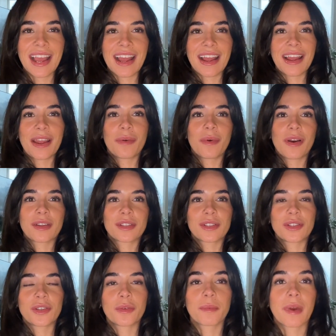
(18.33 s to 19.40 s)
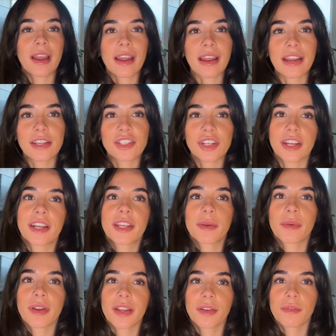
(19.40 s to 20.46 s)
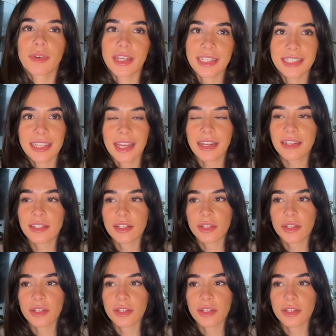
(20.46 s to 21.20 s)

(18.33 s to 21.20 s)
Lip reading: I want to do my January reset.